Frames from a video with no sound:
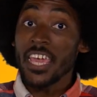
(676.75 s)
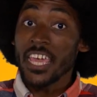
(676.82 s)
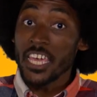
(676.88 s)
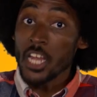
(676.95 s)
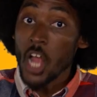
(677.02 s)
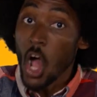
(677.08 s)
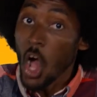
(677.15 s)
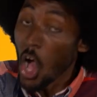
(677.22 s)

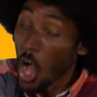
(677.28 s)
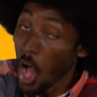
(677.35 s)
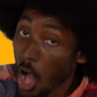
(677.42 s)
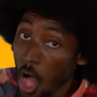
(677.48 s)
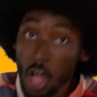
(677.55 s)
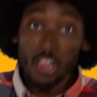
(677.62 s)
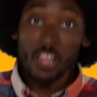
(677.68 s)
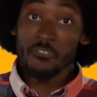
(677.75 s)
In
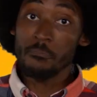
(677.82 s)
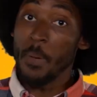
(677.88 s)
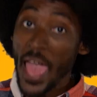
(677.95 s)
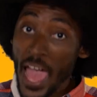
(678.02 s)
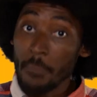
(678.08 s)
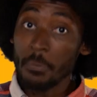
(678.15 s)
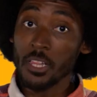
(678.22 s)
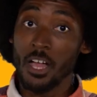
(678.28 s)
all of
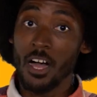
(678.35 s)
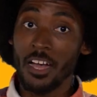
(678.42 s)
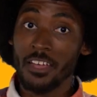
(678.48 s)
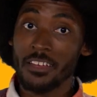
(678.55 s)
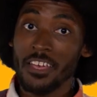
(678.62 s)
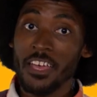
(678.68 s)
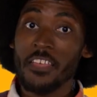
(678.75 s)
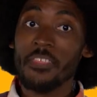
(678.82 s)

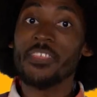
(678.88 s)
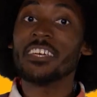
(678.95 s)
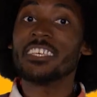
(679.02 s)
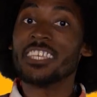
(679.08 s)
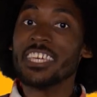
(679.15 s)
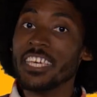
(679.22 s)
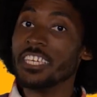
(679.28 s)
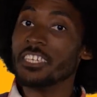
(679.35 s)
Babylon, the
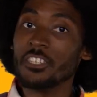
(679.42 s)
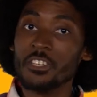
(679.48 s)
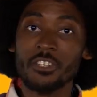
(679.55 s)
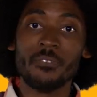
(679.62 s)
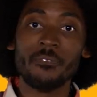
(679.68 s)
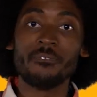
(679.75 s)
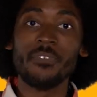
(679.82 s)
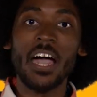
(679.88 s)
king
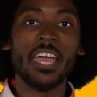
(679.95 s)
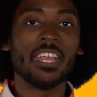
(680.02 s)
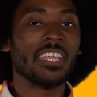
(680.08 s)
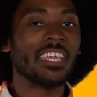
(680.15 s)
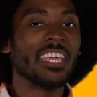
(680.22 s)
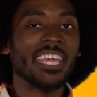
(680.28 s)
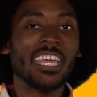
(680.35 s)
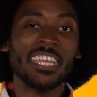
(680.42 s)
couldn't find
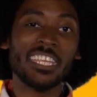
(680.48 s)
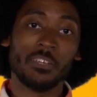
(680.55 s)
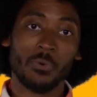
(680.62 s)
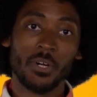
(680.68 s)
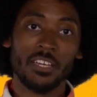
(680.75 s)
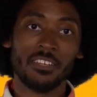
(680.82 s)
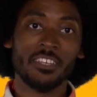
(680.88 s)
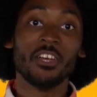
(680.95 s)

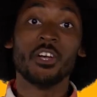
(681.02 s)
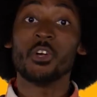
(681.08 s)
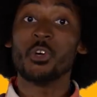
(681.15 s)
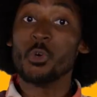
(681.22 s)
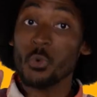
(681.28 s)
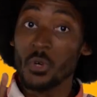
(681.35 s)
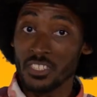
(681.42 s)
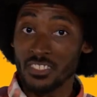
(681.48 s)
anyone
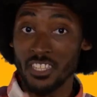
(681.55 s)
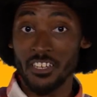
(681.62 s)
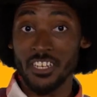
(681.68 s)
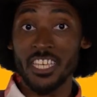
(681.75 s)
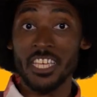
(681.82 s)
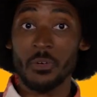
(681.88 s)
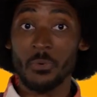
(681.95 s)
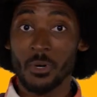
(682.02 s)
who was their
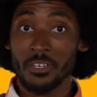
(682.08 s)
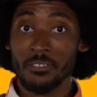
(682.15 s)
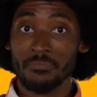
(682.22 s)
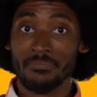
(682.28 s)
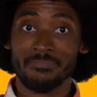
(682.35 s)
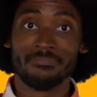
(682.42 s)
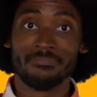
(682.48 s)
equal.